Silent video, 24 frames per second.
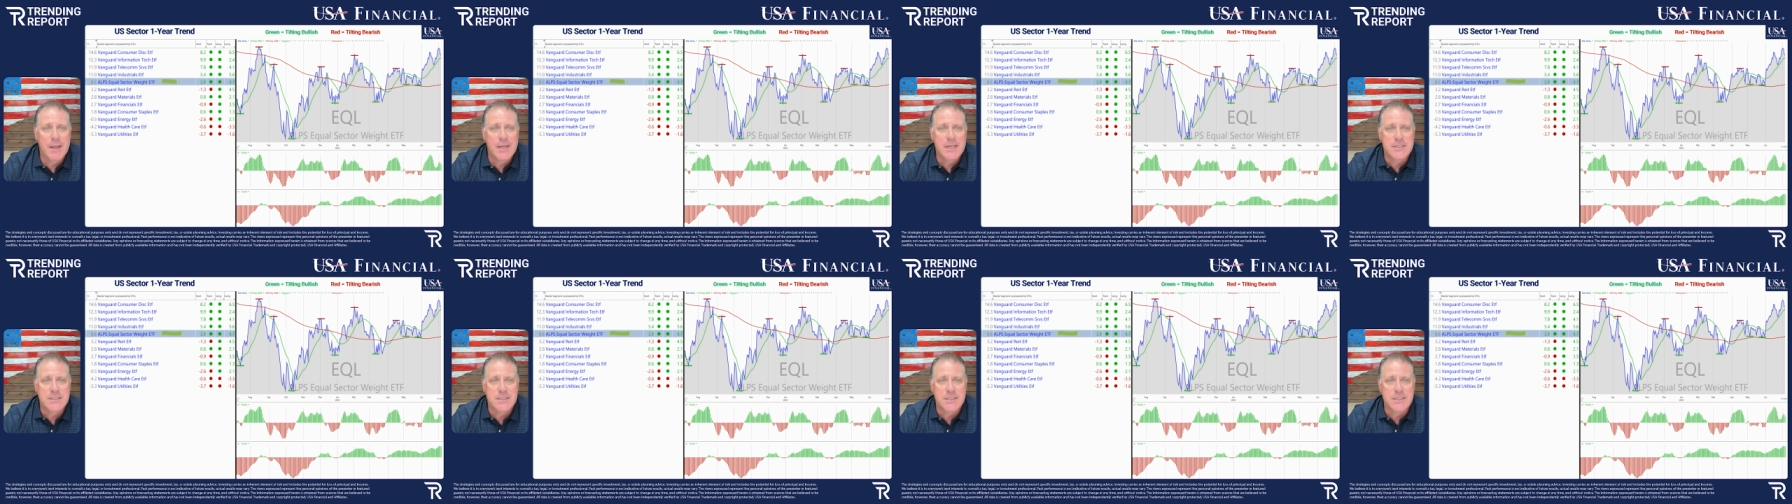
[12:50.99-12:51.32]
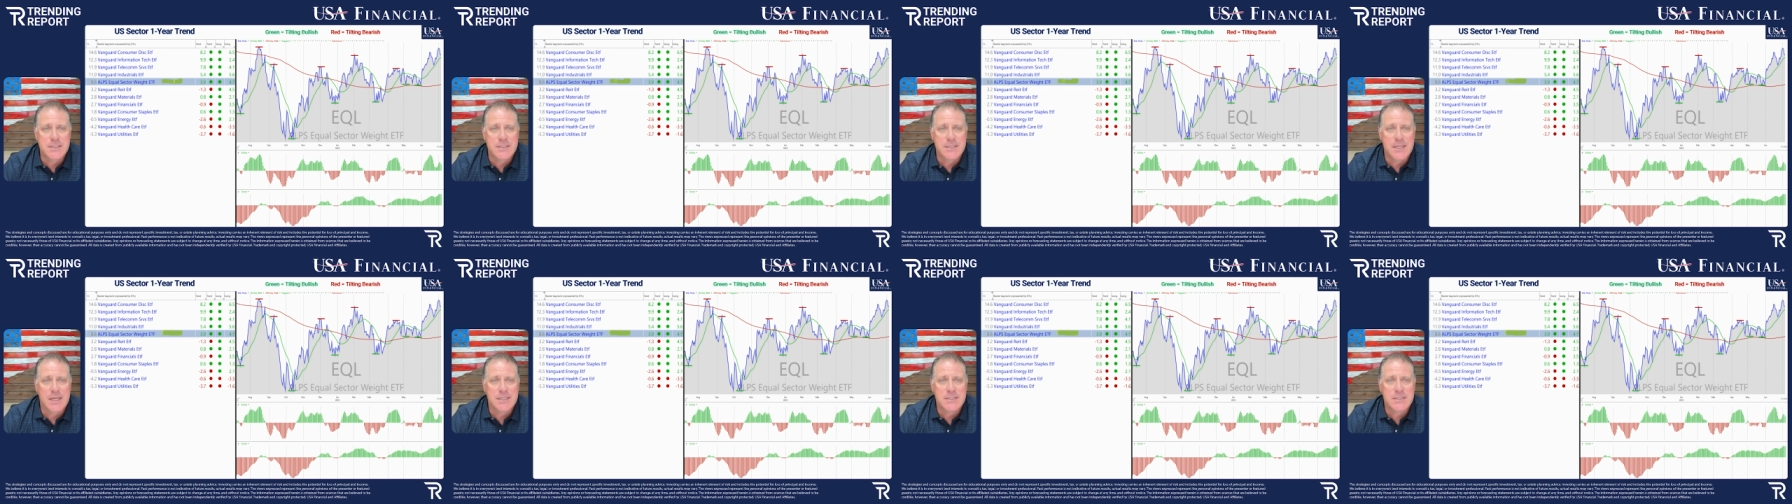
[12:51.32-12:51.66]

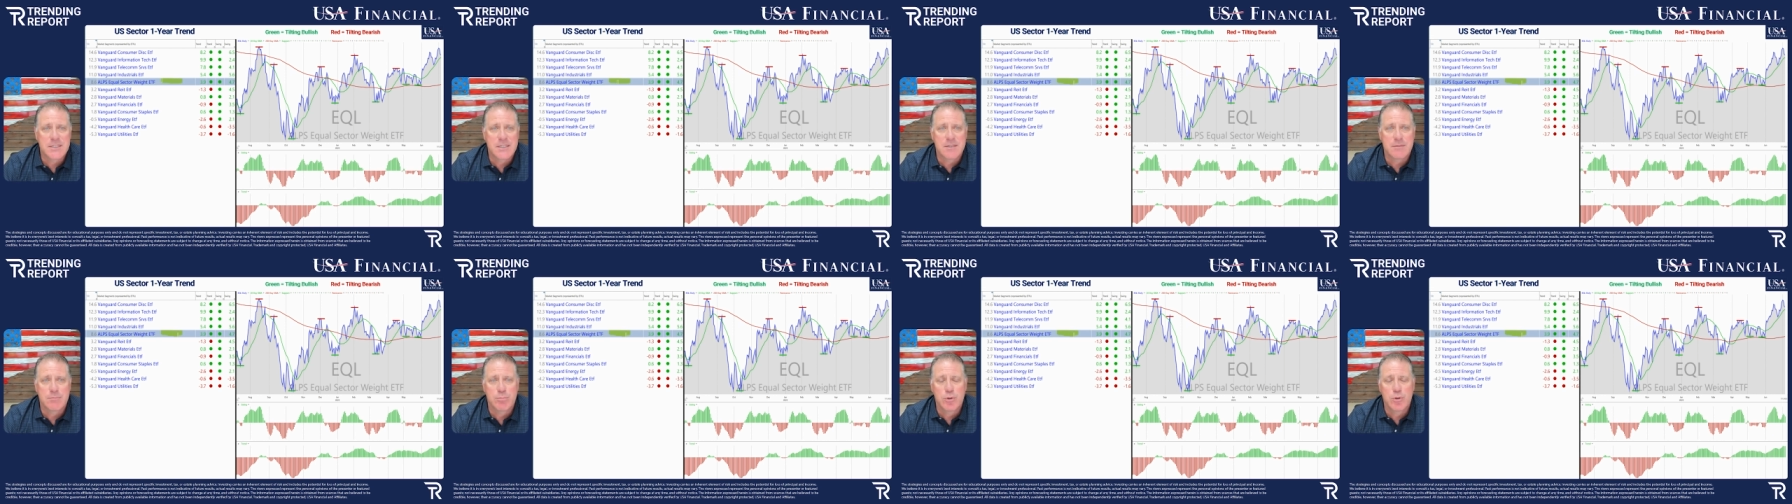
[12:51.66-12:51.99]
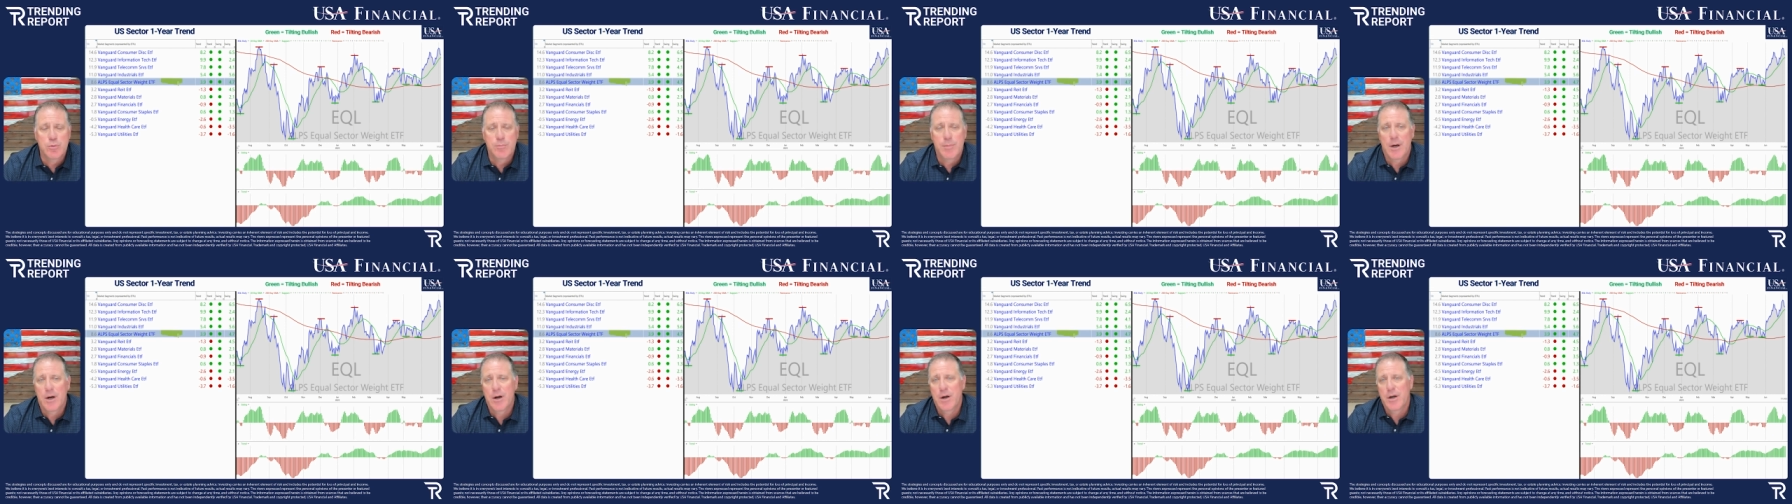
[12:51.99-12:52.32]
basis. That's this
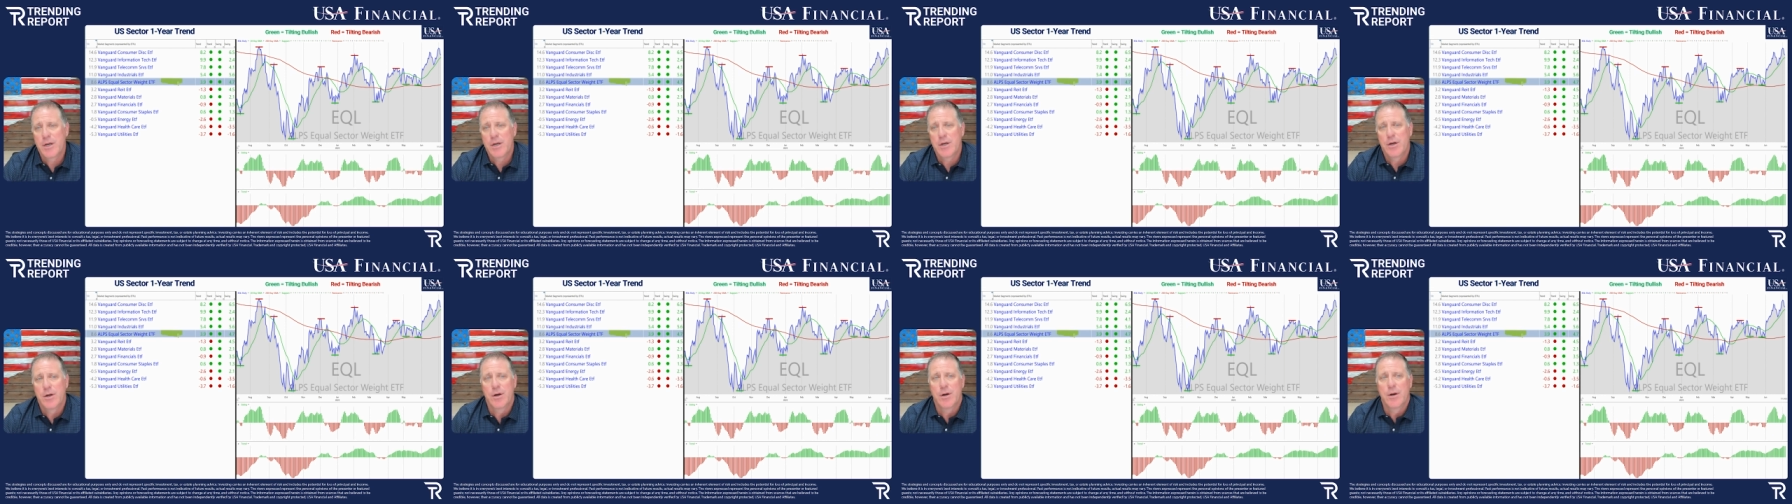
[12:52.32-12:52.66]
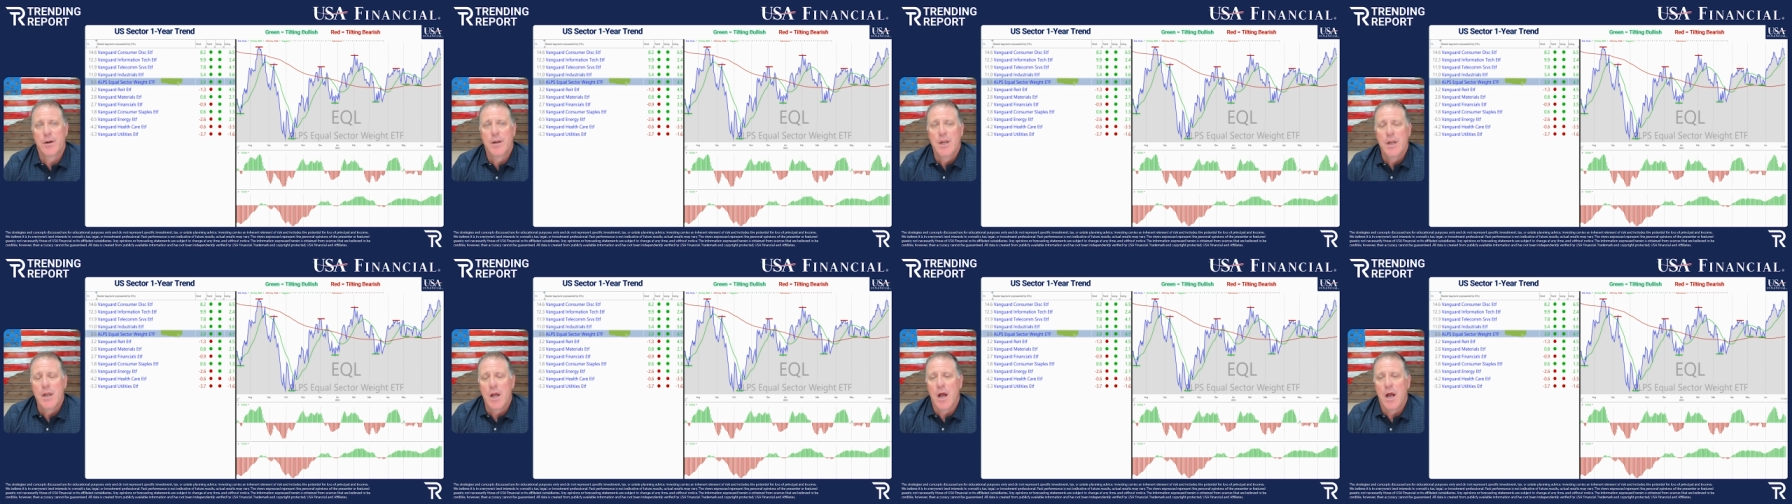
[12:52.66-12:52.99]
blue bar
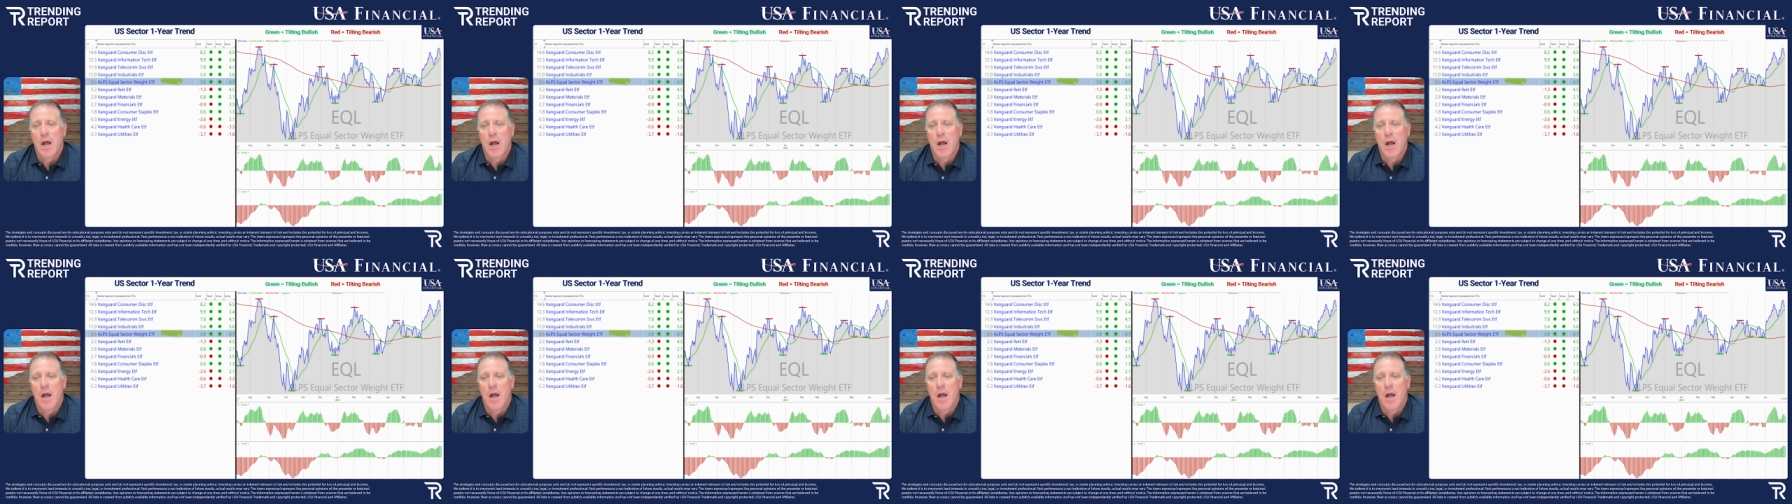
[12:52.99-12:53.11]
here